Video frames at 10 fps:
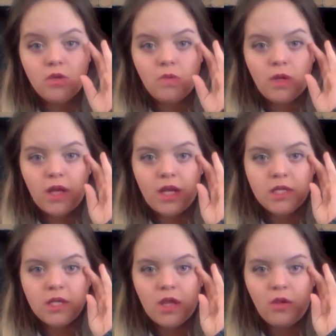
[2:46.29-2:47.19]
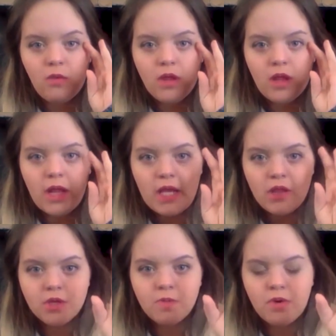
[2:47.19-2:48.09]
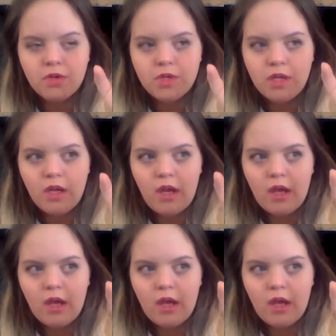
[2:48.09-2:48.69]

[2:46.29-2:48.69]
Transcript: realizing that you really like this person,